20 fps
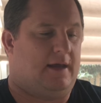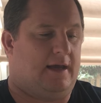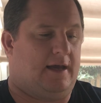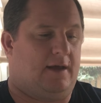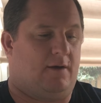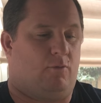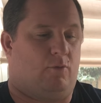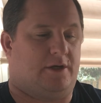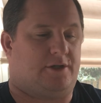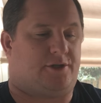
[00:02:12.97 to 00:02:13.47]

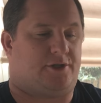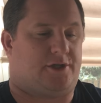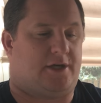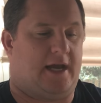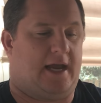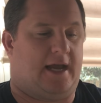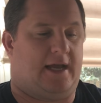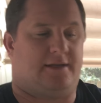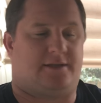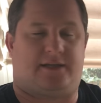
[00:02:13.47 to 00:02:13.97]
in which
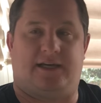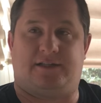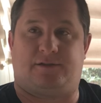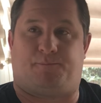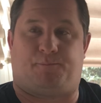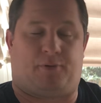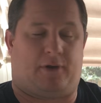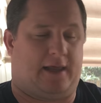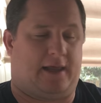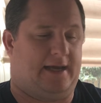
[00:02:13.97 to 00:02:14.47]
chance has
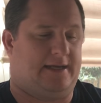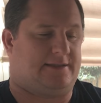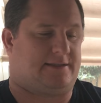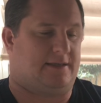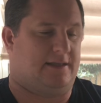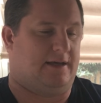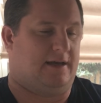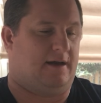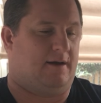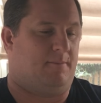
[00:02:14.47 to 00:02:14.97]

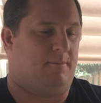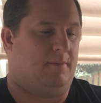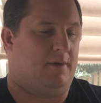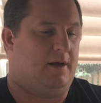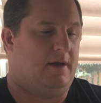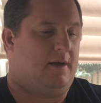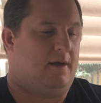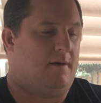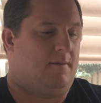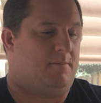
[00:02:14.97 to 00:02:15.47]
placed them,
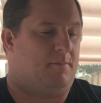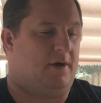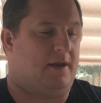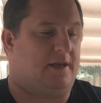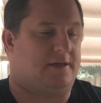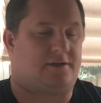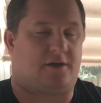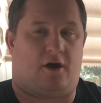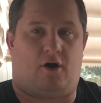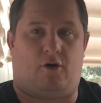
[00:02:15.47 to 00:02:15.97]
but
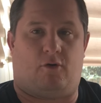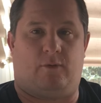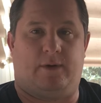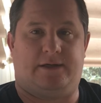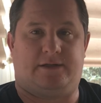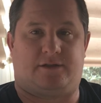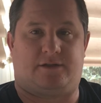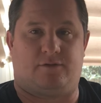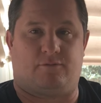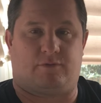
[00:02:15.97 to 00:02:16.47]
is
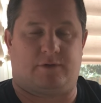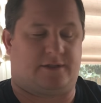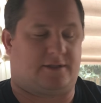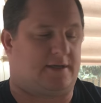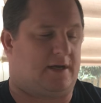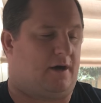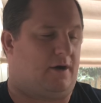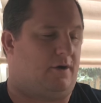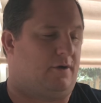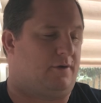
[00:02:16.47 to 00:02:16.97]
always the
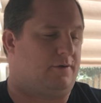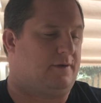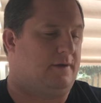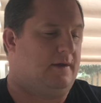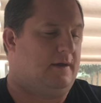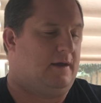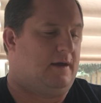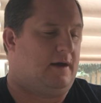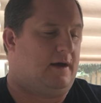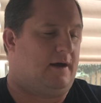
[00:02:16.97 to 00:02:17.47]
result
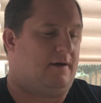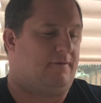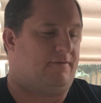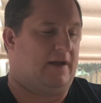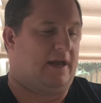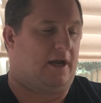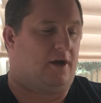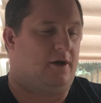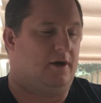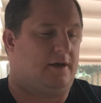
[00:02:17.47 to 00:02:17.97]
of
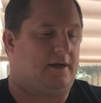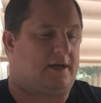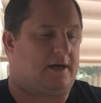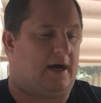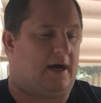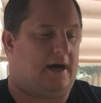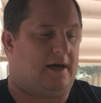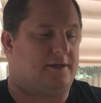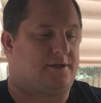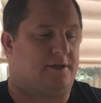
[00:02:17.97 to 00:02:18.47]
a good
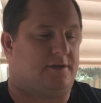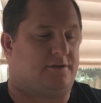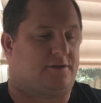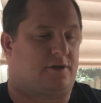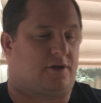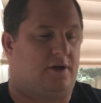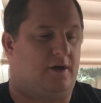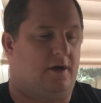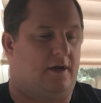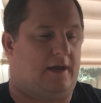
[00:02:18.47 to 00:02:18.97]
conscience,
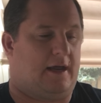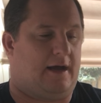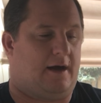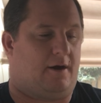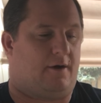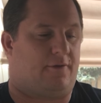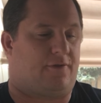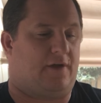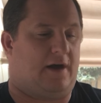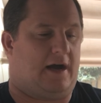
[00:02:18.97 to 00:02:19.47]
good
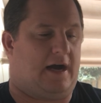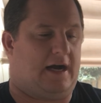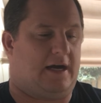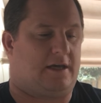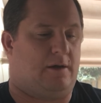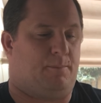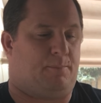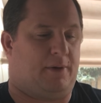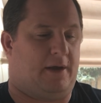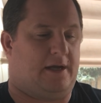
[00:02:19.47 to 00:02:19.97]
health,
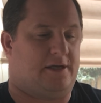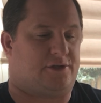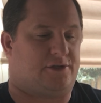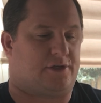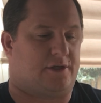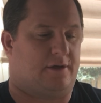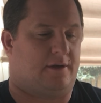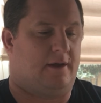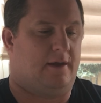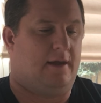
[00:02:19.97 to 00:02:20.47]

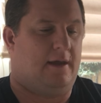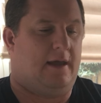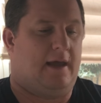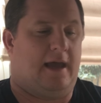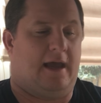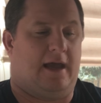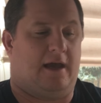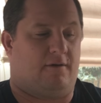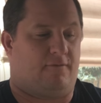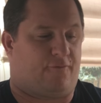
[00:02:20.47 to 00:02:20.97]
occupation,
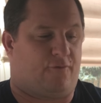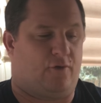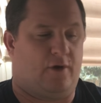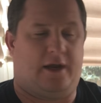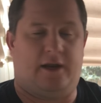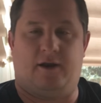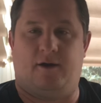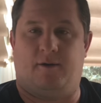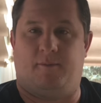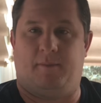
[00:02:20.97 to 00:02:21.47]
and
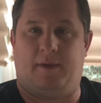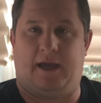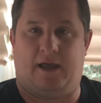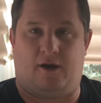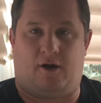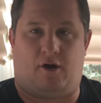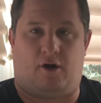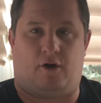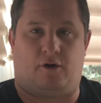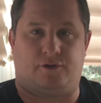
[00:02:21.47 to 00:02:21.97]
freedom in
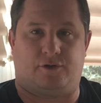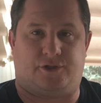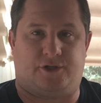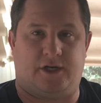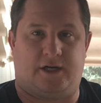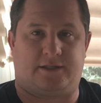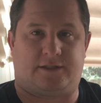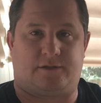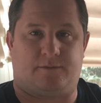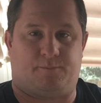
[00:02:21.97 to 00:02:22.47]
all
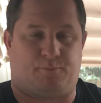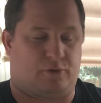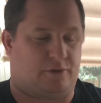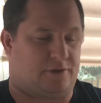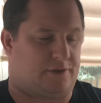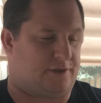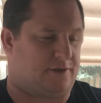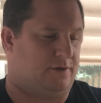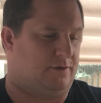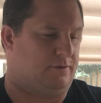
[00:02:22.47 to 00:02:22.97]
just
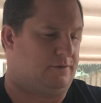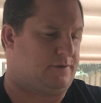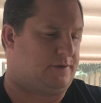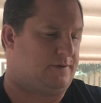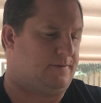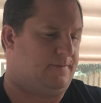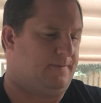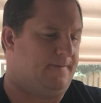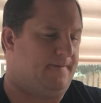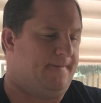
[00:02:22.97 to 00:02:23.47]

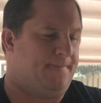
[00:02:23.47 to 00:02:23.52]
pursuits.